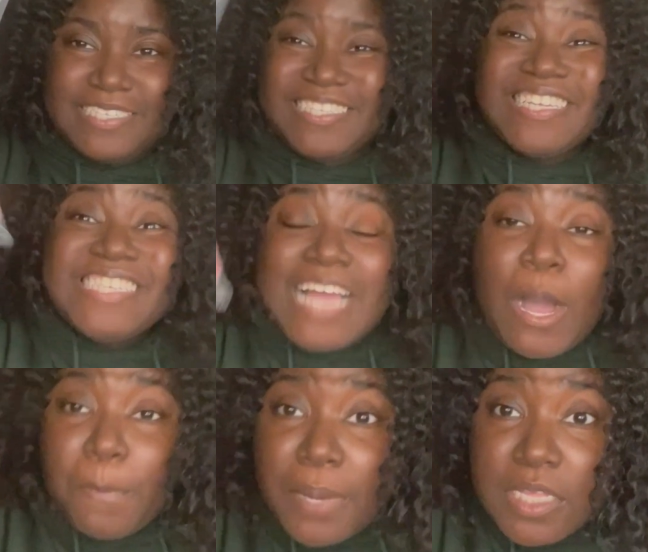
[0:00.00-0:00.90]
This is
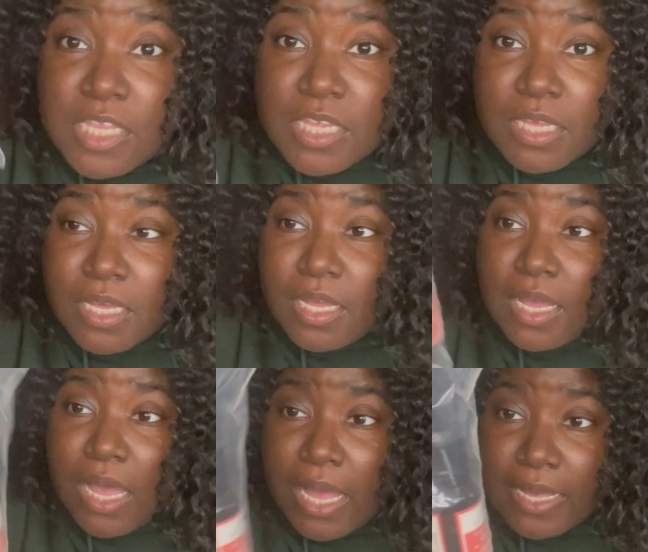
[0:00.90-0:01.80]
how much
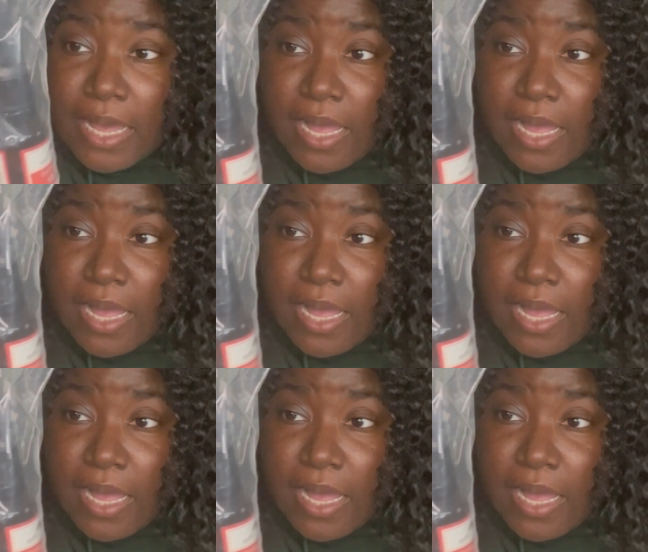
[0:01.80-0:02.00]
I got.